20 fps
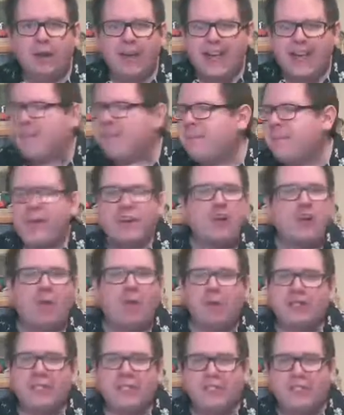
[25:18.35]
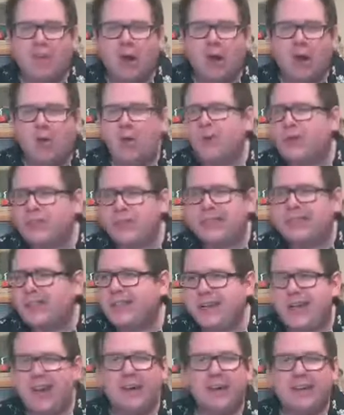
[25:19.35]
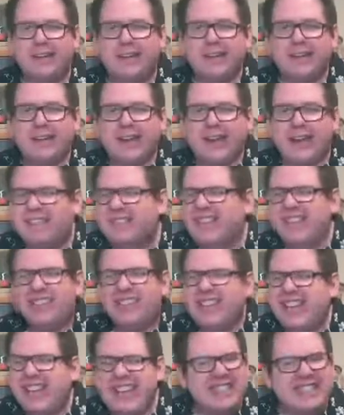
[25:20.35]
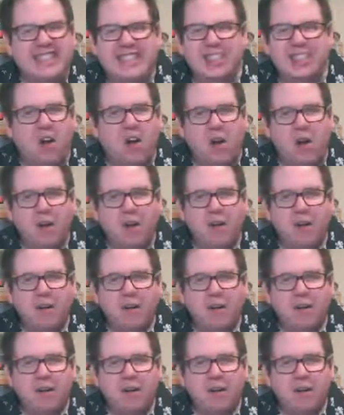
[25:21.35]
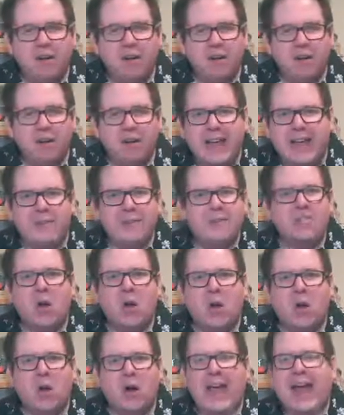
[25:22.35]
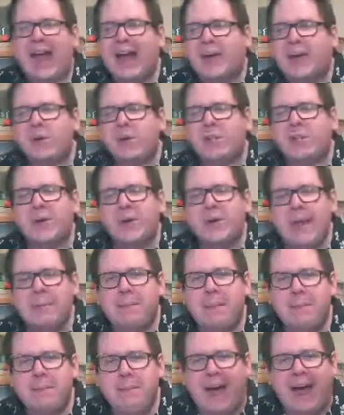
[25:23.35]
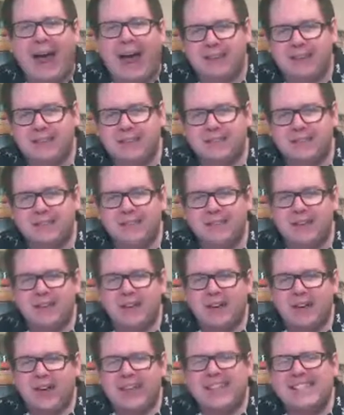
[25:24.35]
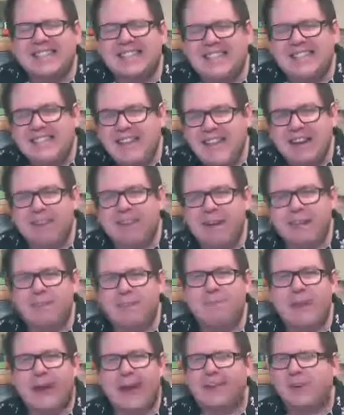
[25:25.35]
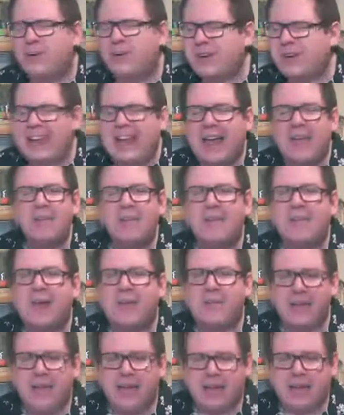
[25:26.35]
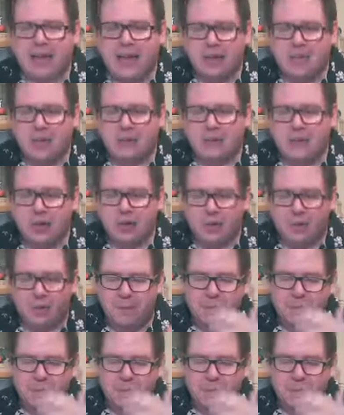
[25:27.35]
It can be a novelty song or just, a cheesy song. Name a song and also name a band, like a serious band who would never cover that type of song.